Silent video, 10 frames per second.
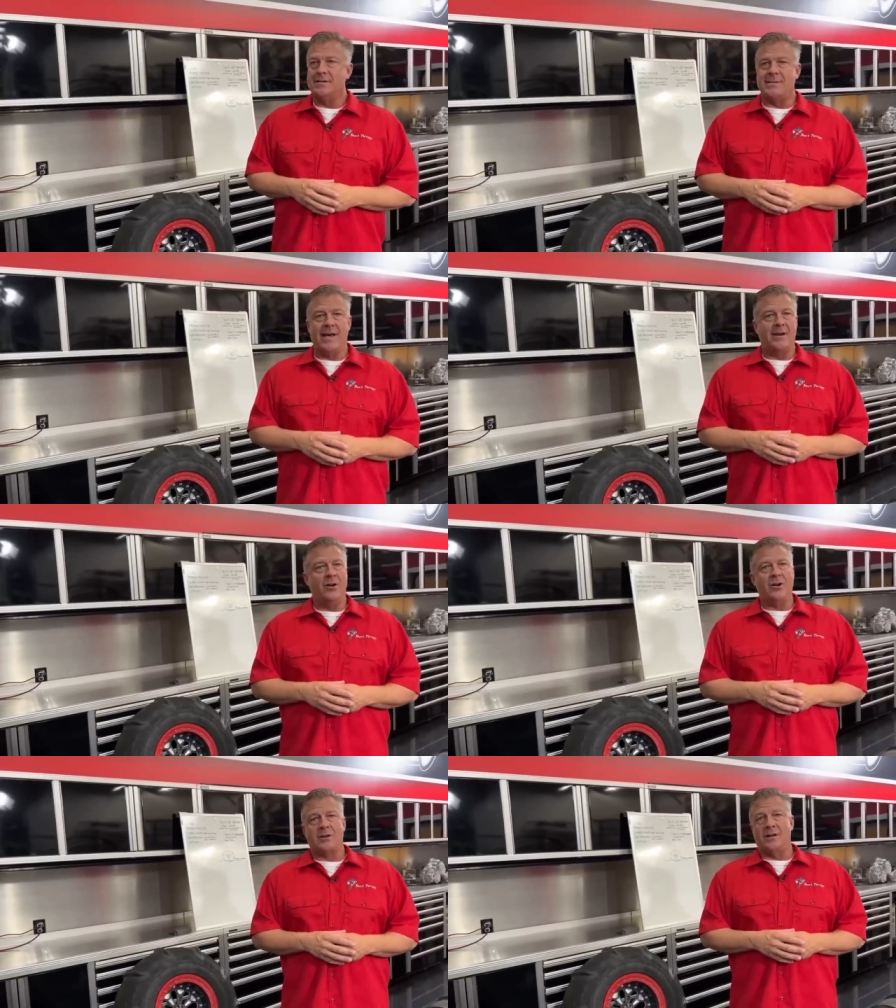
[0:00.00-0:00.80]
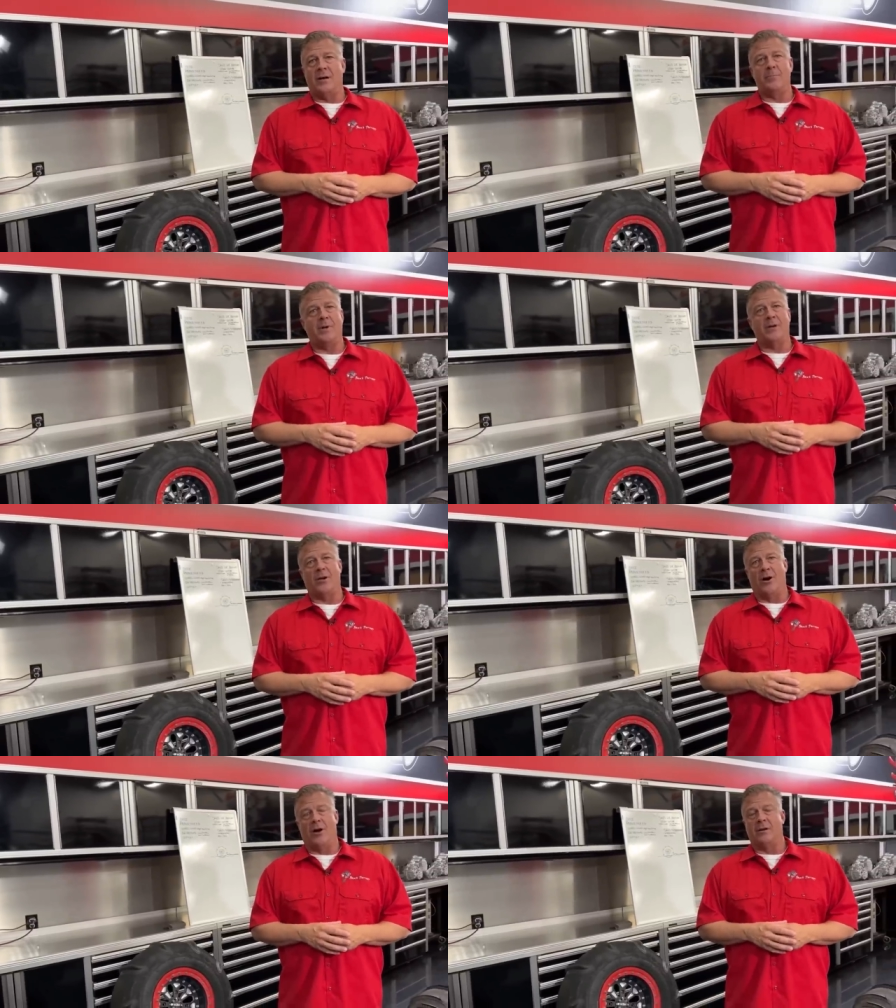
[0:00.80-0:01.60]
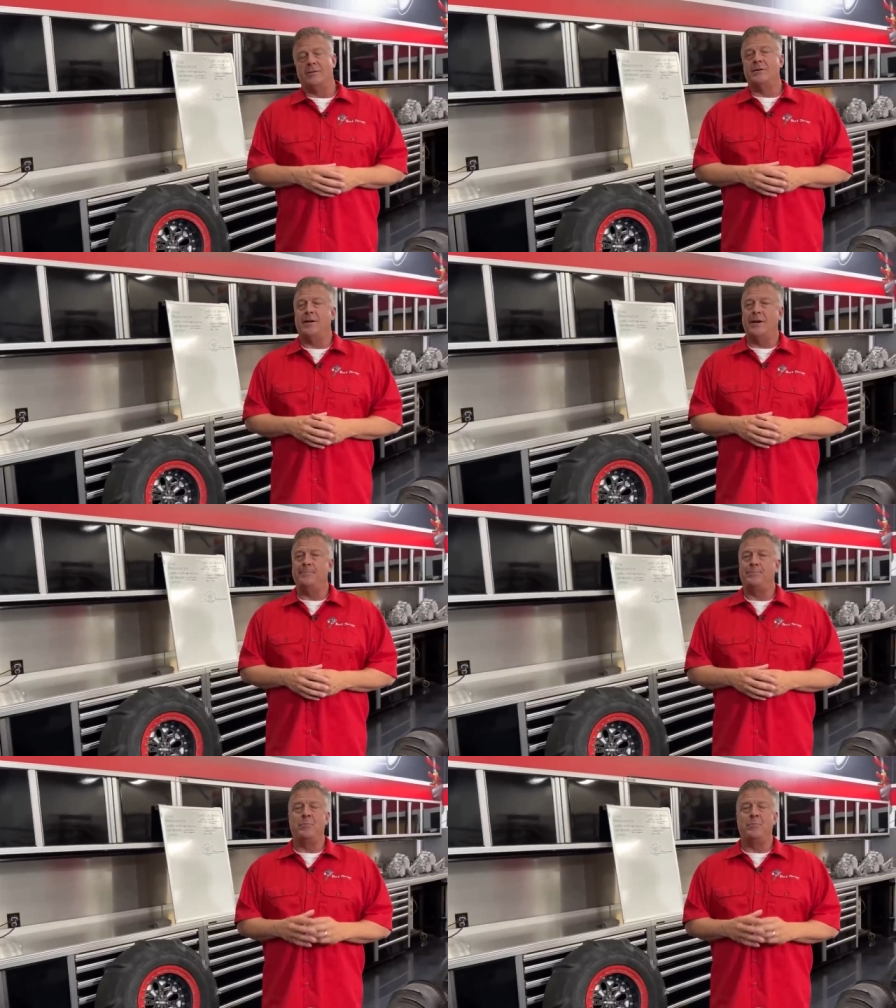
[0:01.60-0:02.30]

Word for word: dead hooked up and gone, okay?